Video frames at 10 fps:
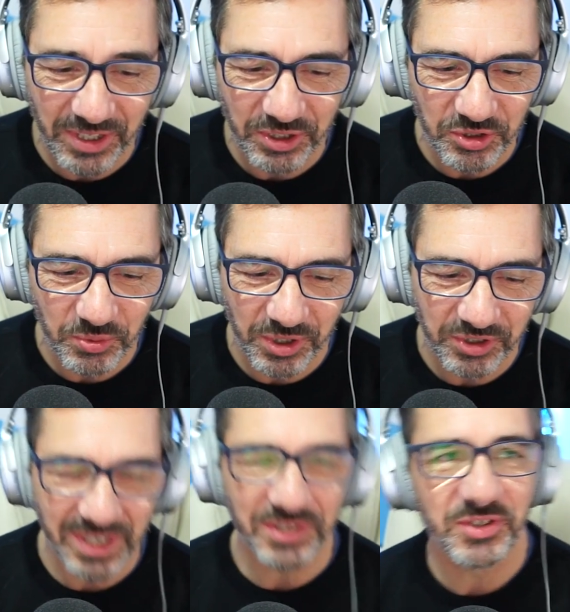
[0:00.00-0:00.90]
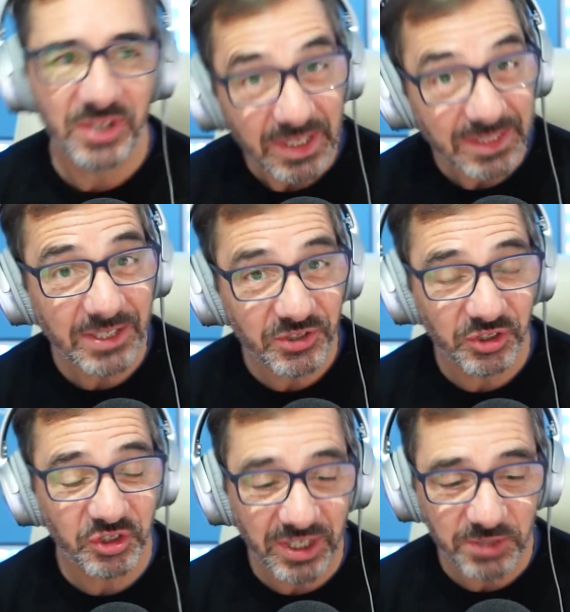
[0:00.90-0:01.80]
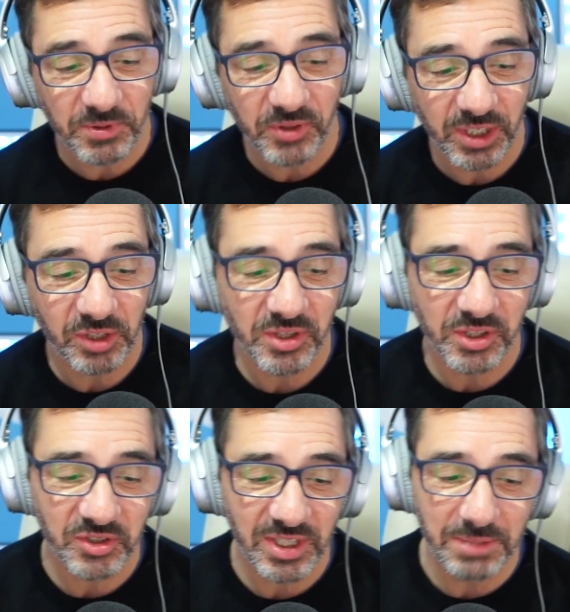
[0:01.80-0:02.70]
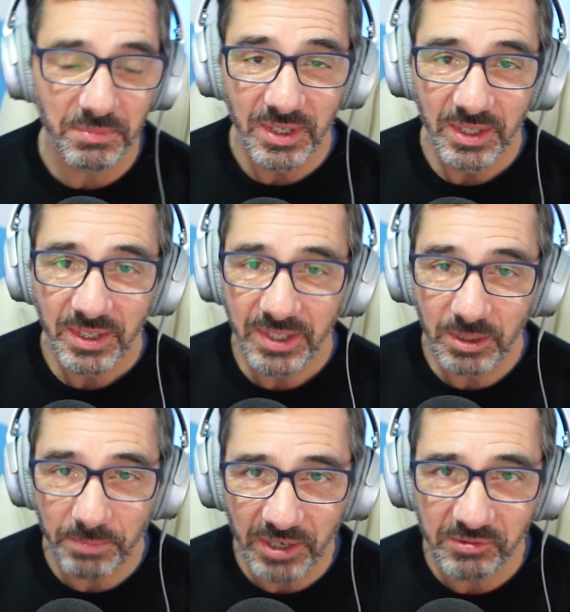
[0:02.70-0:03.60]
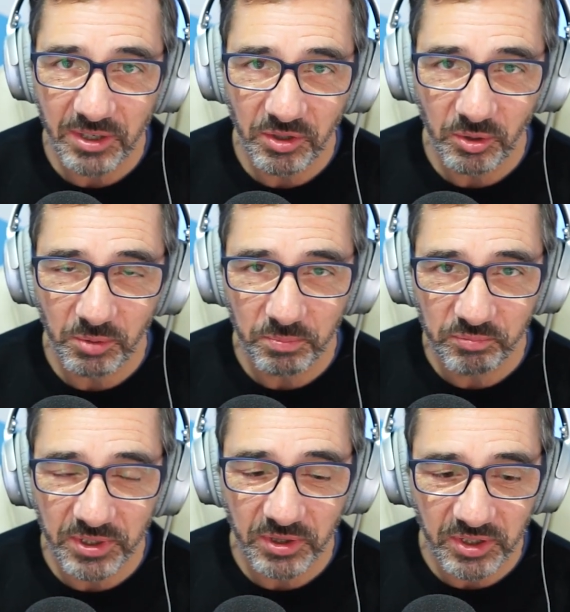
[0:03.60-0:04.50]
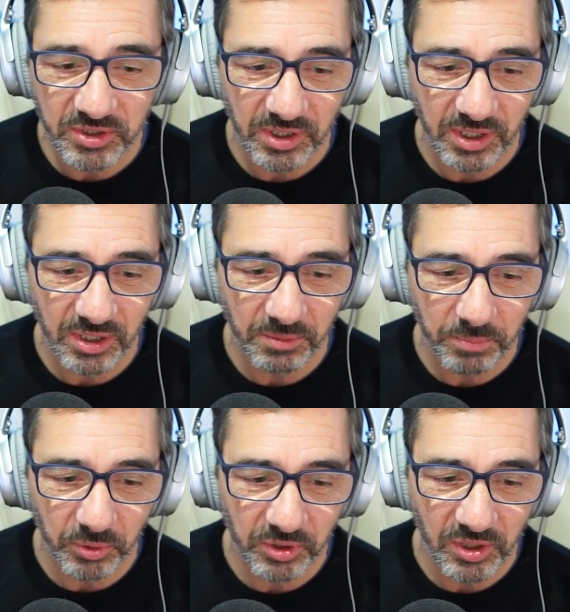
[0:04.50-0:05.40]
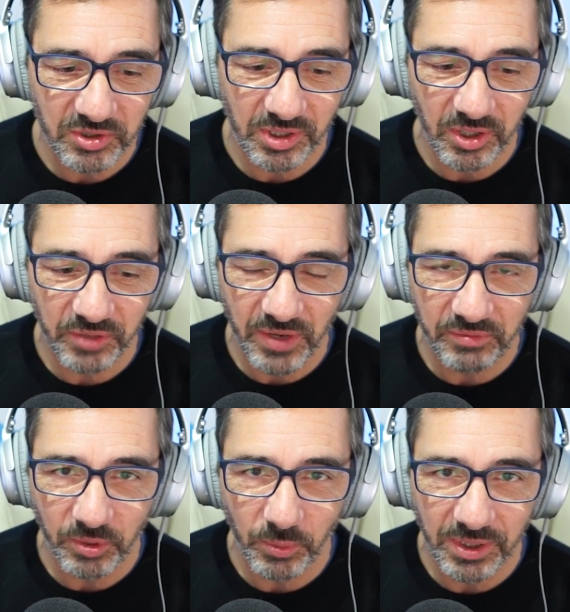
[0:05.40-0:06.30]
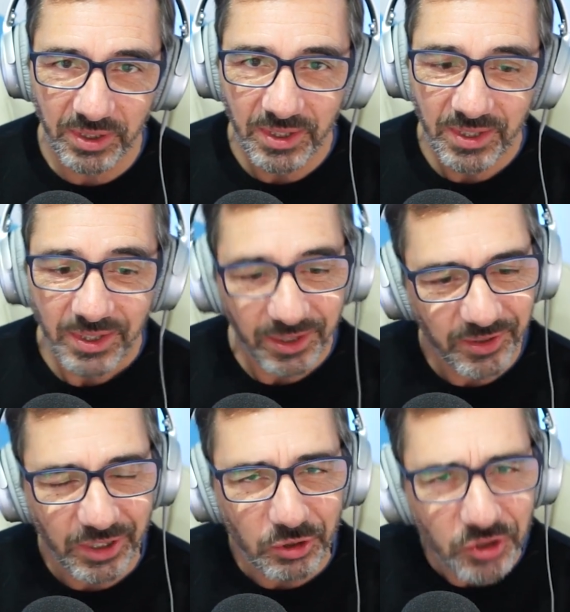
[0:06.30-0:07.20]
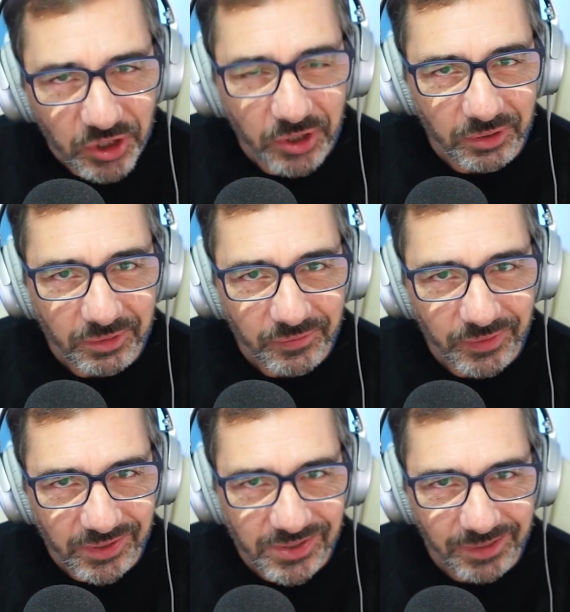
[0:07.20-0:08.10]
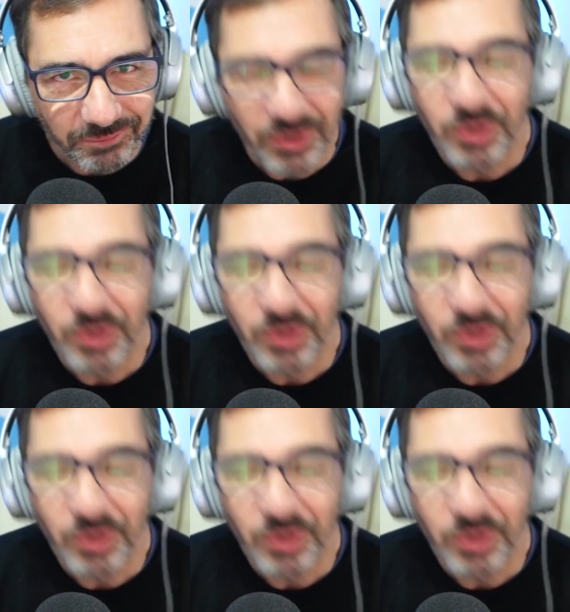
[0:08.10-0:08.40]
Thank you to our guest, guest Jasper. Thank you to the team in the background who bring this uh, podcast to life every week. And thank you to you for listening.